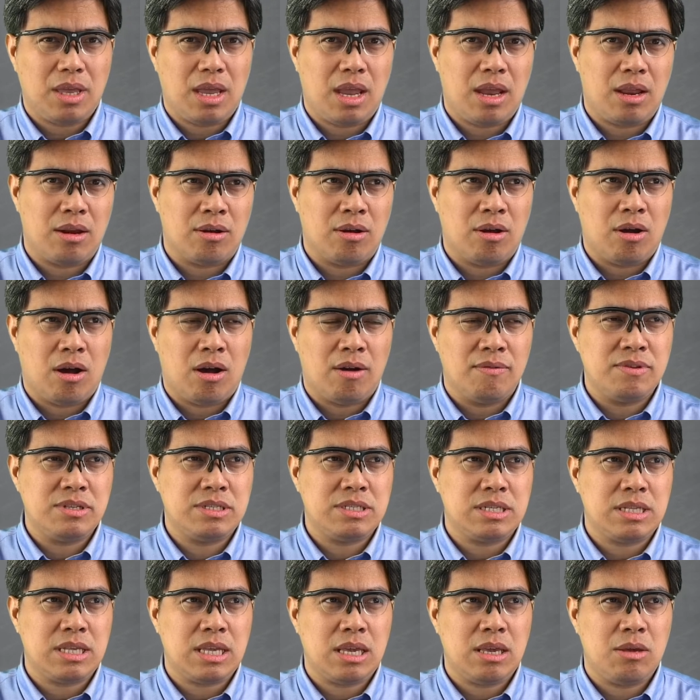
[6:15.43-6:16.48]

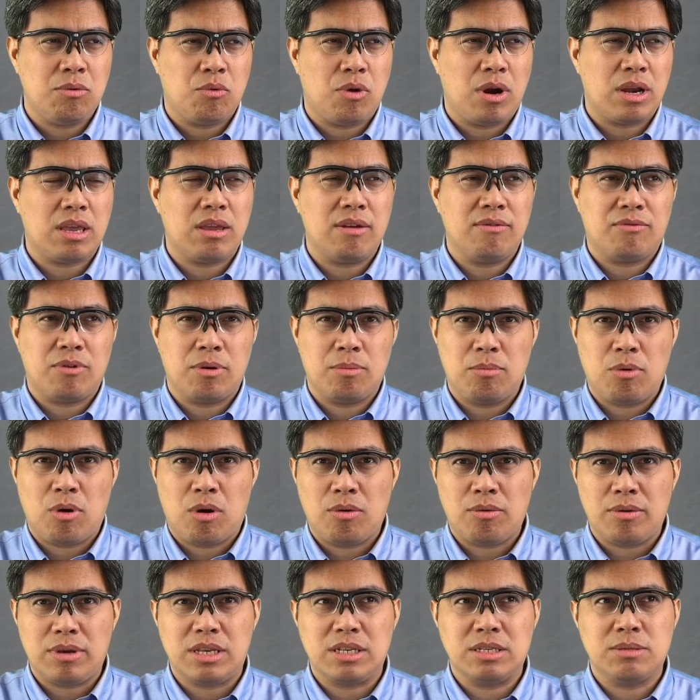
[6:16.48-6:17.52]
Obviously working from
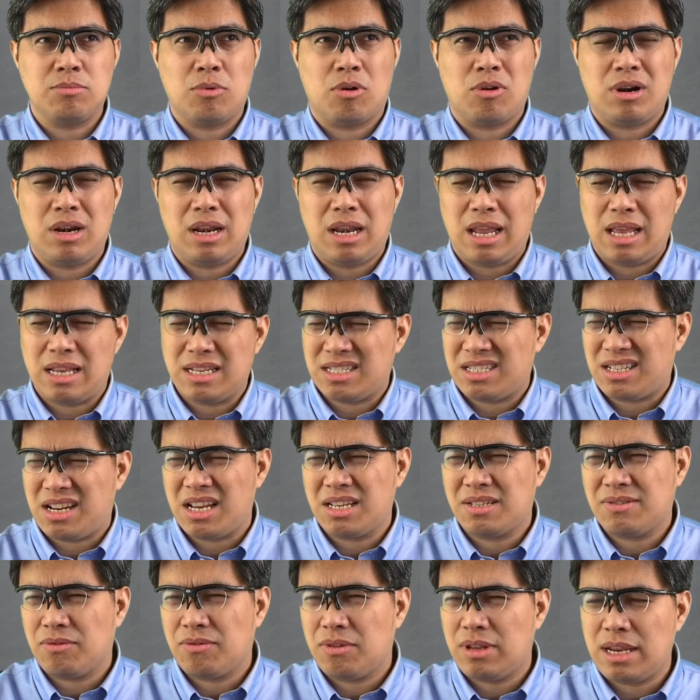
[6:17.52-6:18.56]
home is more or less
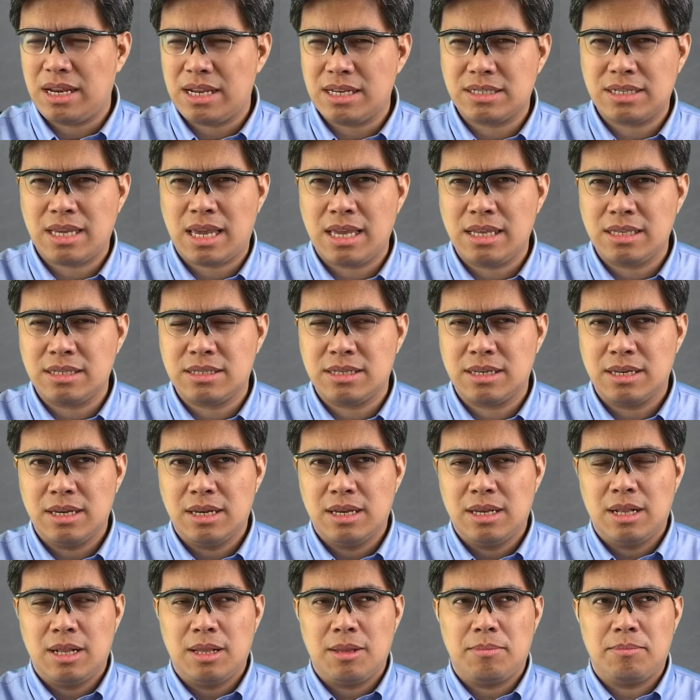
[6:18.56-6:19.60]
stressful in a
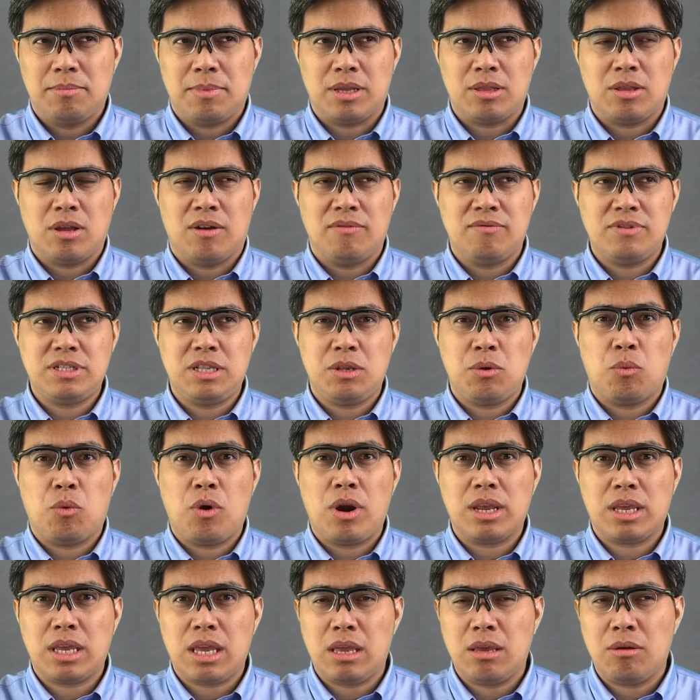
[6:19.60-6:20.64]
sense, but obviously
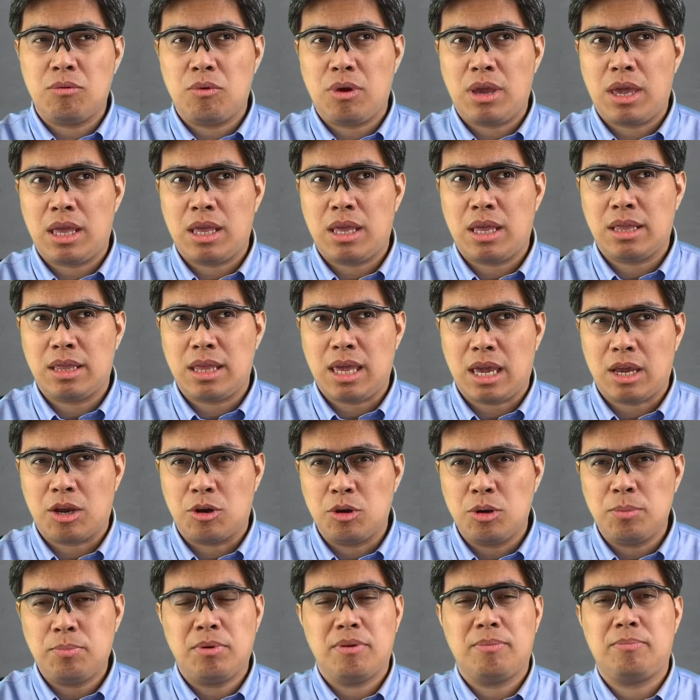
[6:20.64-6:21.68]
working with a
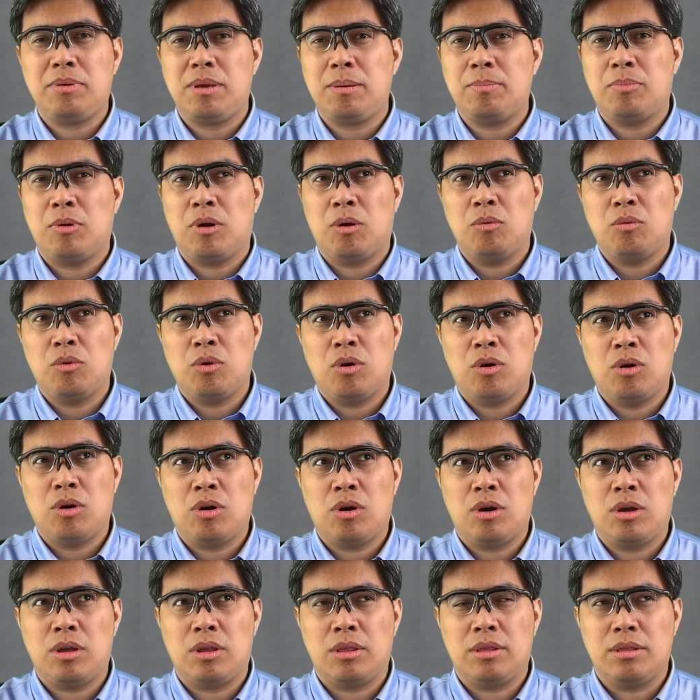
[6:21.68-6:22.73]
group of people
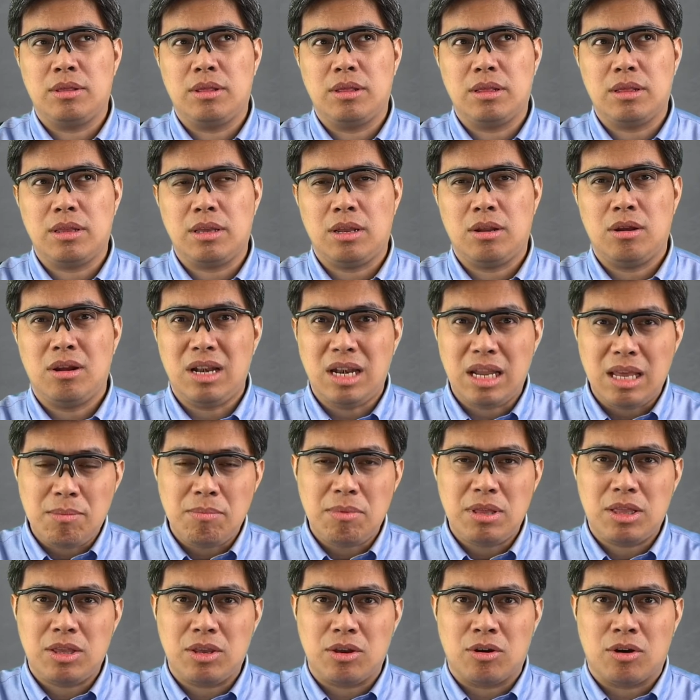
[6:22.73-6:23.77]
would
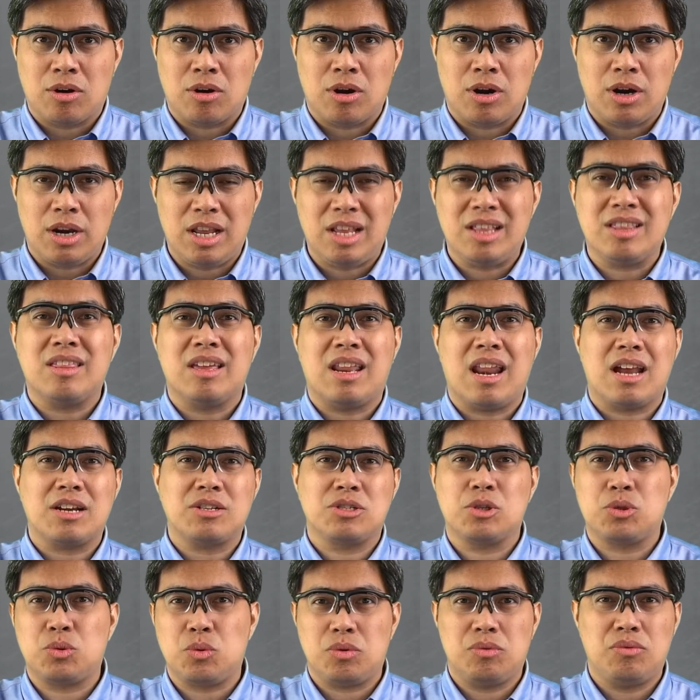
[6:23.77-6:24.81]
limit your
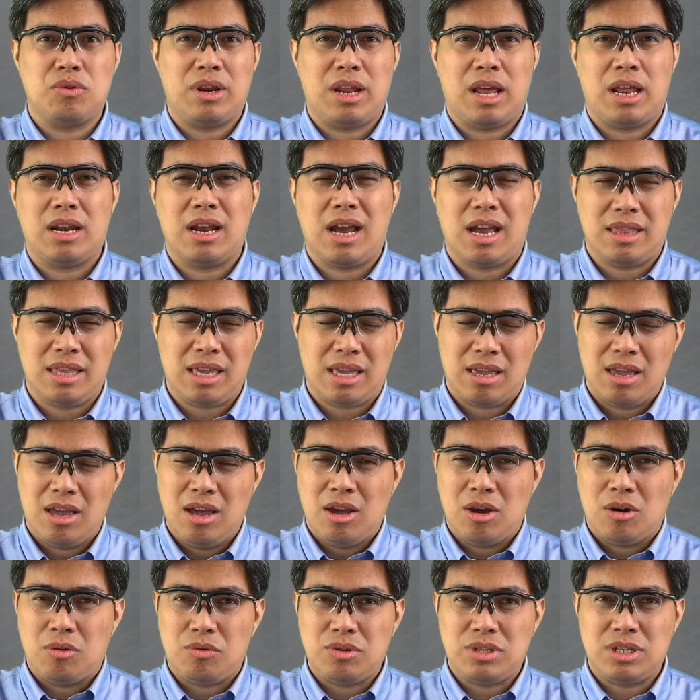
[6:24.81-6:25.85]
interactions with one another, I think,
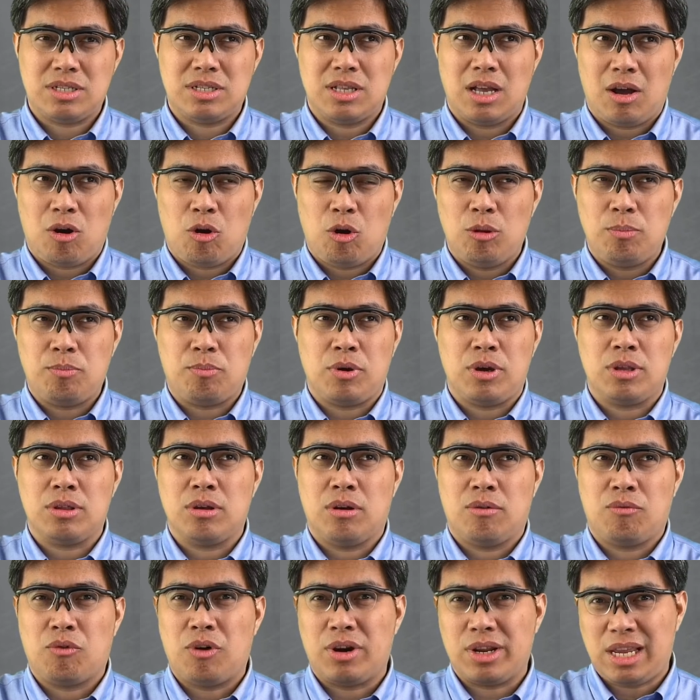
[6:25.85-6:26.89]
which is the whole point
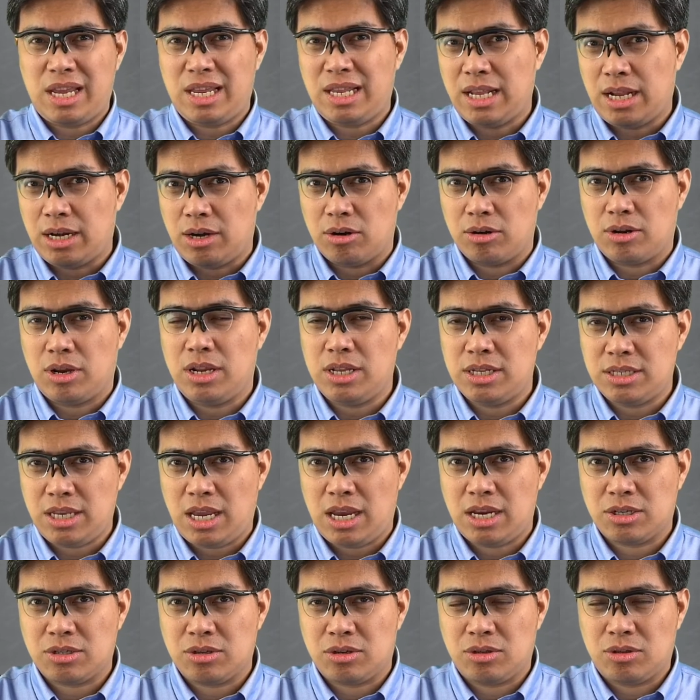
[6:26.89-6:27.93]
of working in an
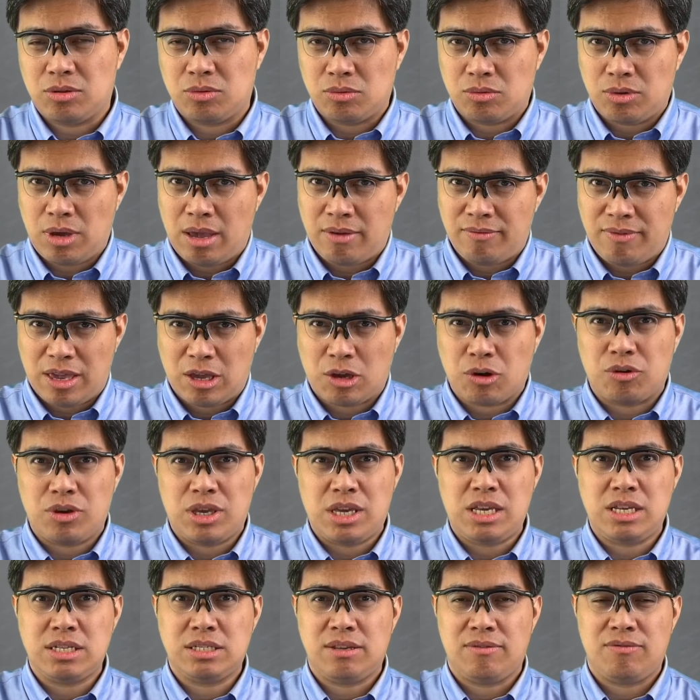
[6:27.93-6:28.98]
organization, to have a
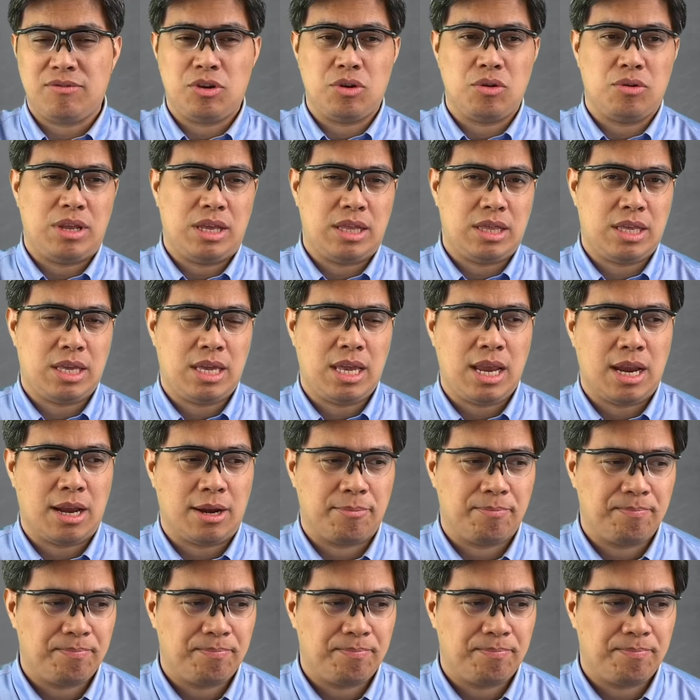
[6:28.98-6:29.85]
cohesive unit here.